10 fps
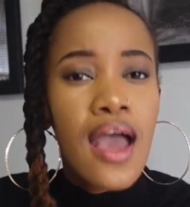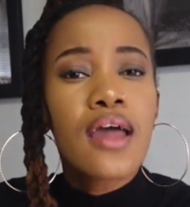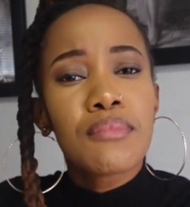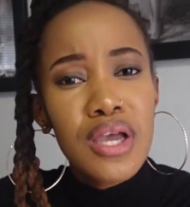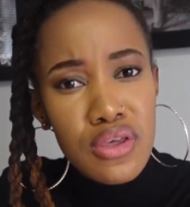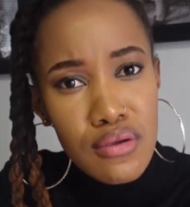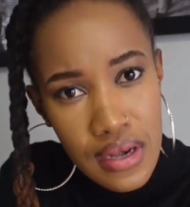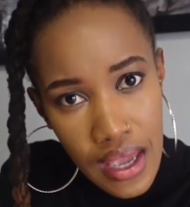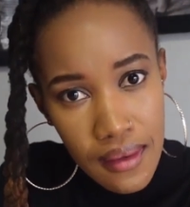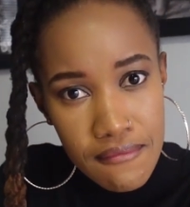And my new
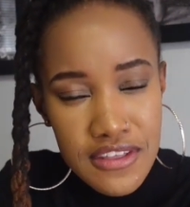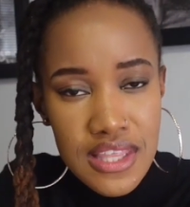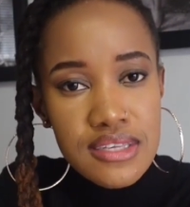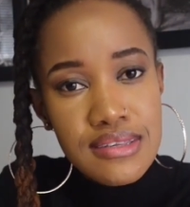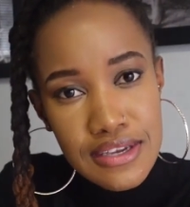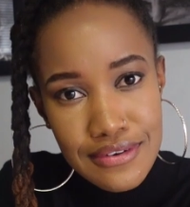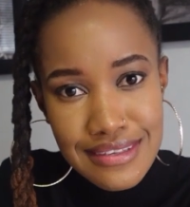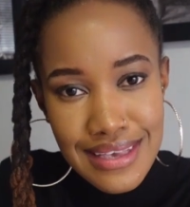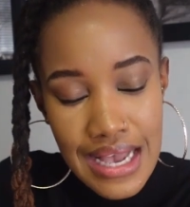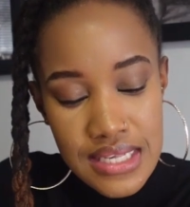name for this
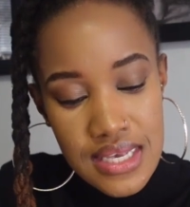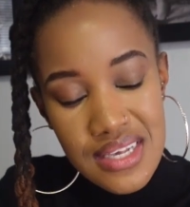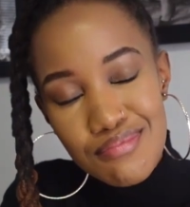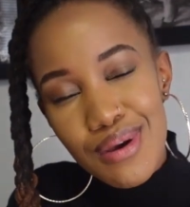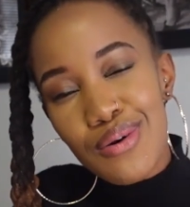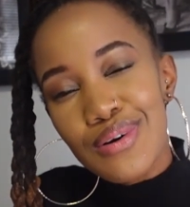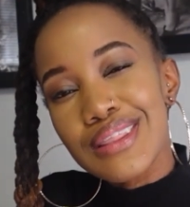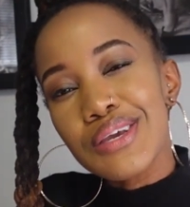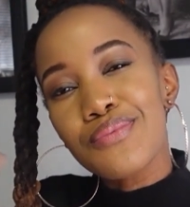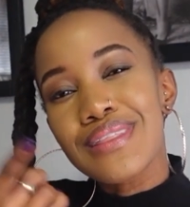series, guys, is
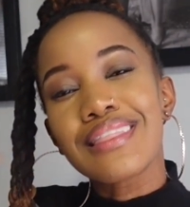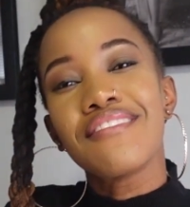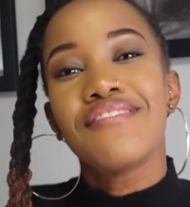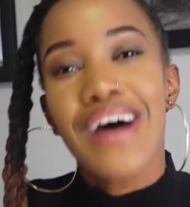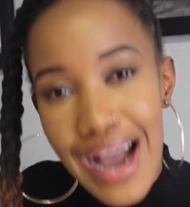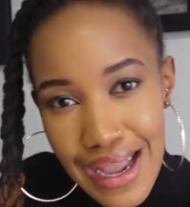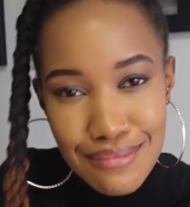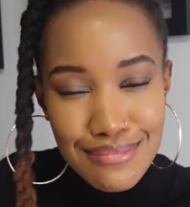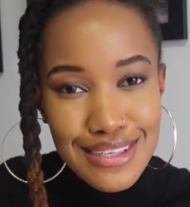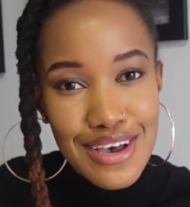Makwati with the
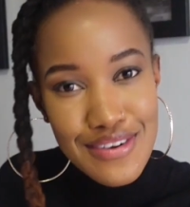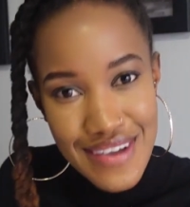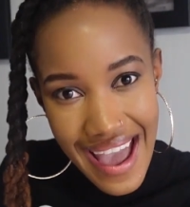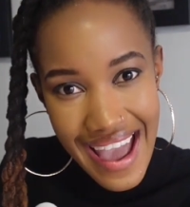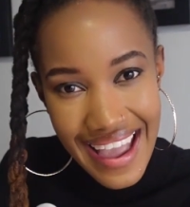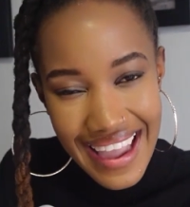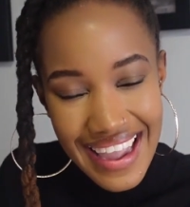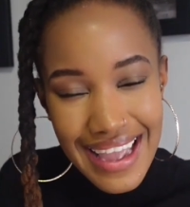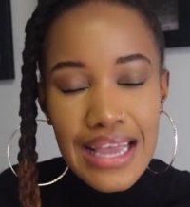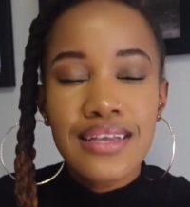Vibes,
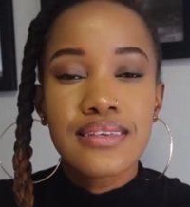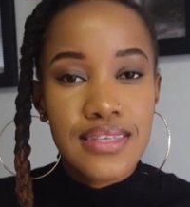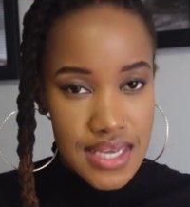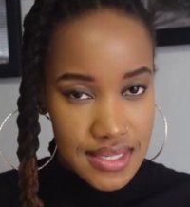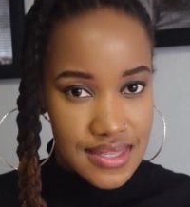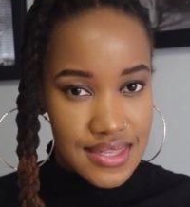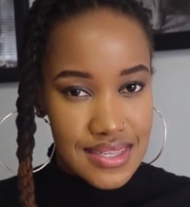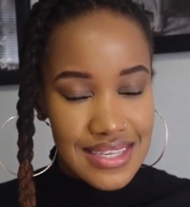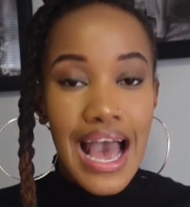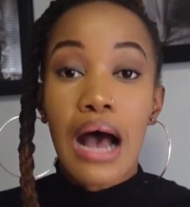okay?
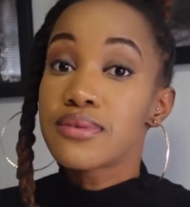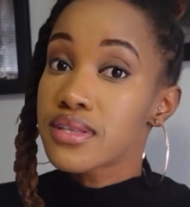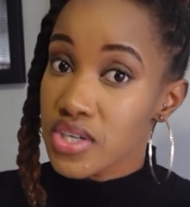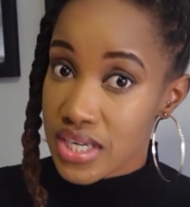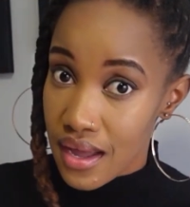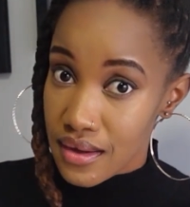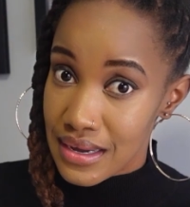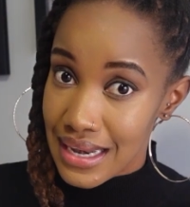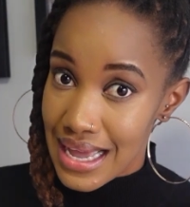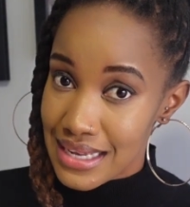Yes. I'm still Sheikha
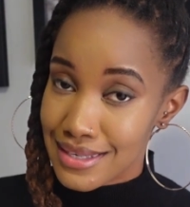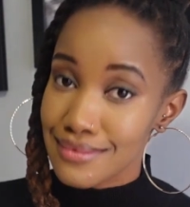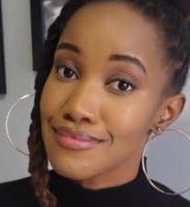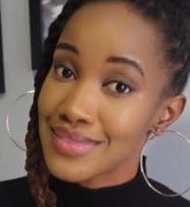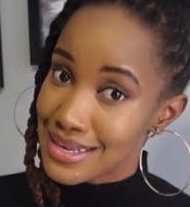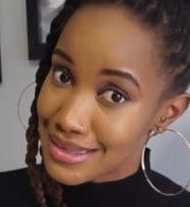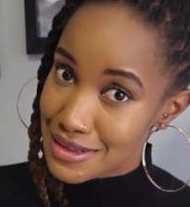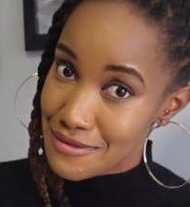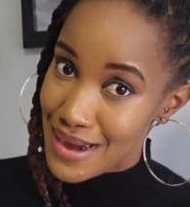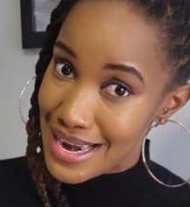Colette, that's
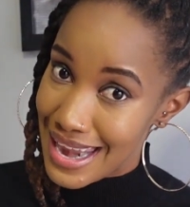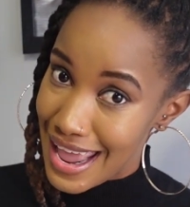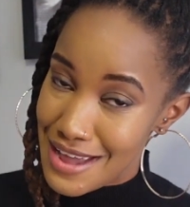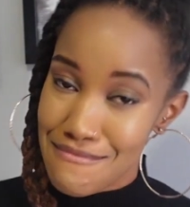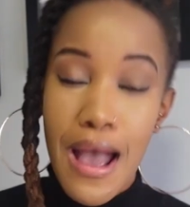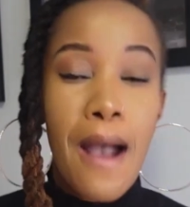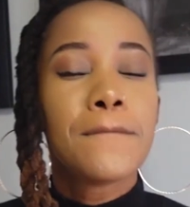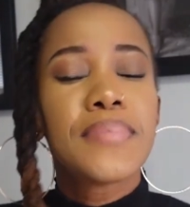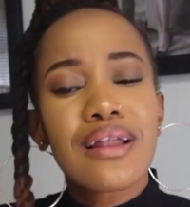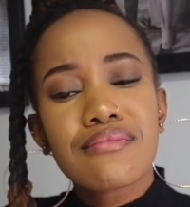still my name,
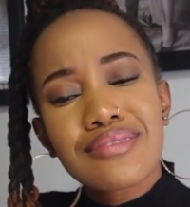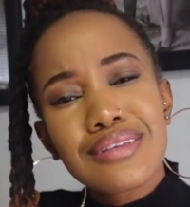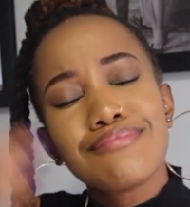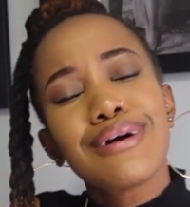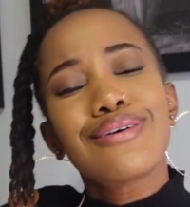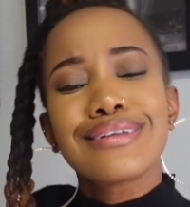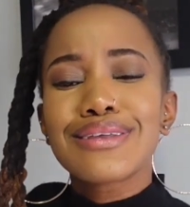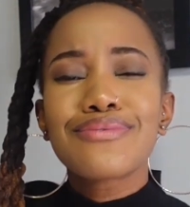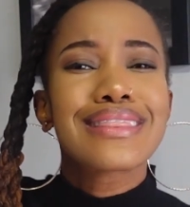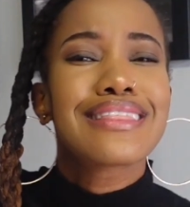but I'm still
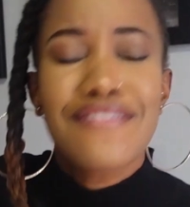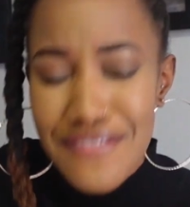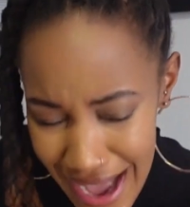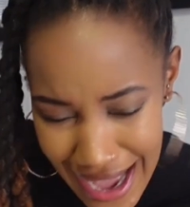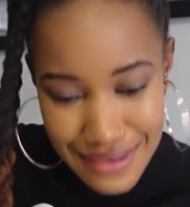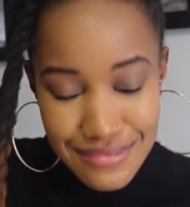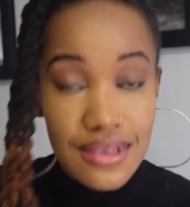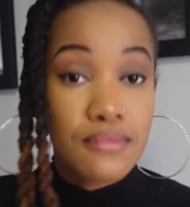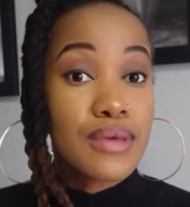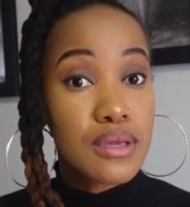Makwati with the
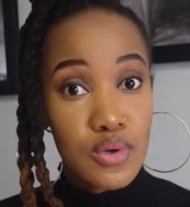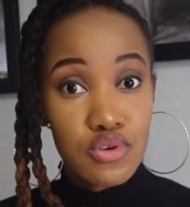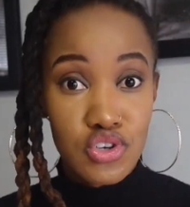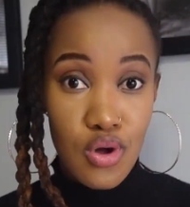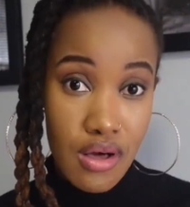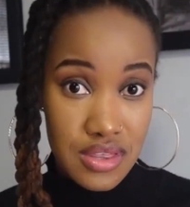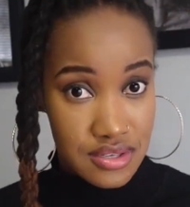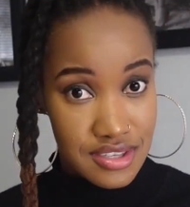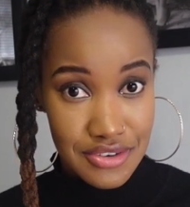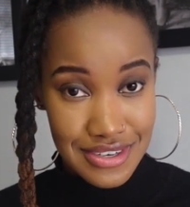Vibes. Maybe we should call
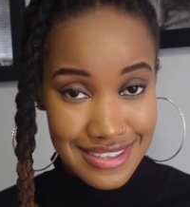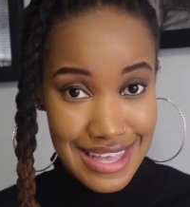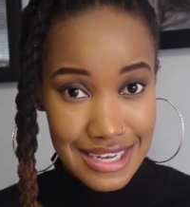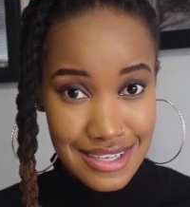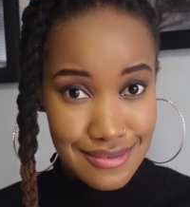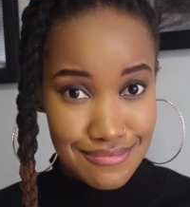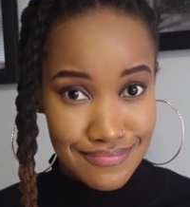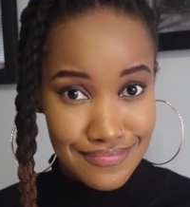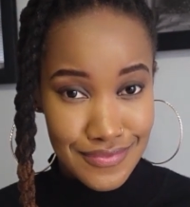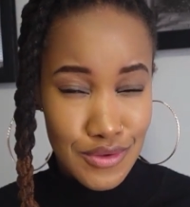this series that.
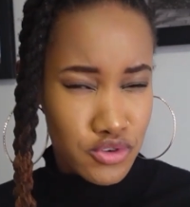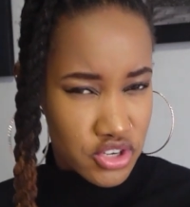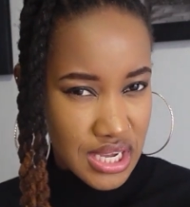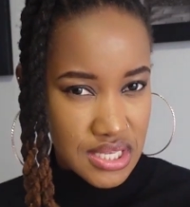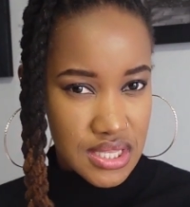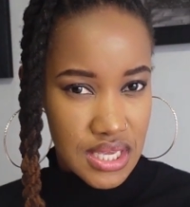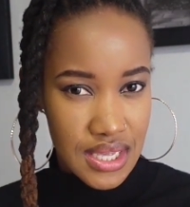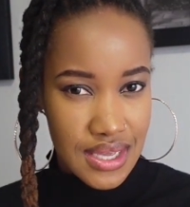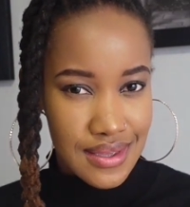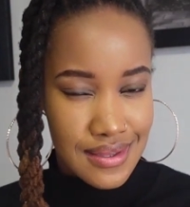What do you guys
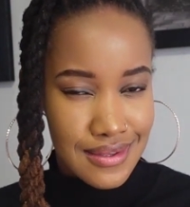think?